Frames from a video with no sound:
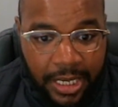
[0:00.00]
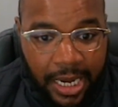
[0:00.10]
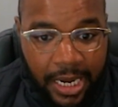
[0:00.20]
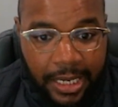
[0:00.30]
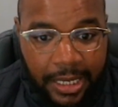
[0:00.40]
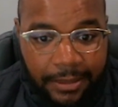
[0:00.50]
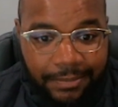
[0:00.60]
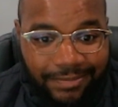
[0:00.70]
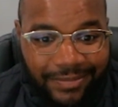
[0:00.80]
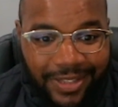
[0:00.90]

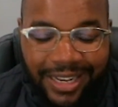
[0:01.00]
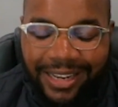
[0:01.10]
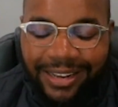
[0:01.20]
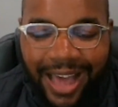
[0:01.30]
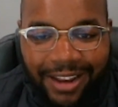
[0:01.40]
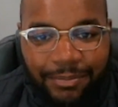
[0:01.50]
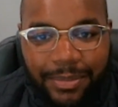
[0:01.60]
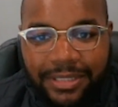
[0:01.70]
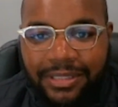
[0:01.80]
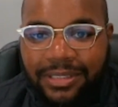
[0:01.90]
A lot of
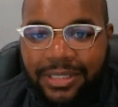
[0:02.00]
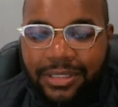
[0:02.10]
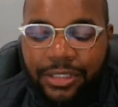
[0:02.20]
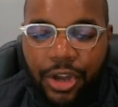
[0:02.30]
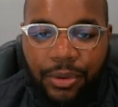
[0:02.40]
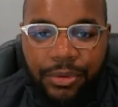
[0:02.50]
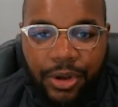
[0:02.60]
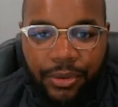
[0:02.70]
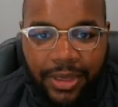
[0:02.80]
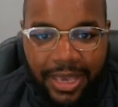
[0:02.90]
businesses don't
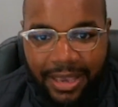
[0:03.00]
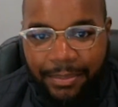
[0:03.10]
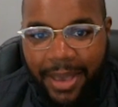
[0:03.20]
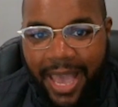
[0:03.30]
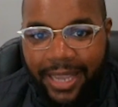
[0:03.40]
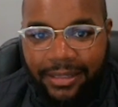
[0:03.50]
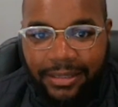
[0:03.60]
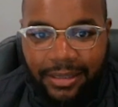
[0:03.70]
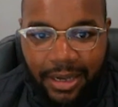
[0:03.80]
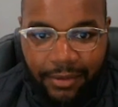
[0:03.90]
know the impact
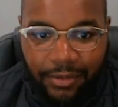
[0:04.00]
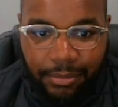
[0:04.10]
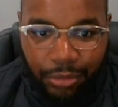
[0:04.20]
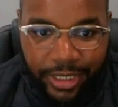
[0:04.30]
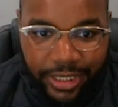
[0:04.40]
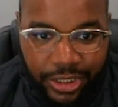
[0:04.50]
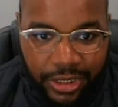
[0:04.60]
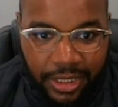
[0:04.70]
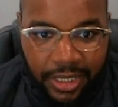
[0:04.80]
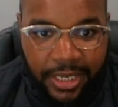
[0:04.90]
of a breach.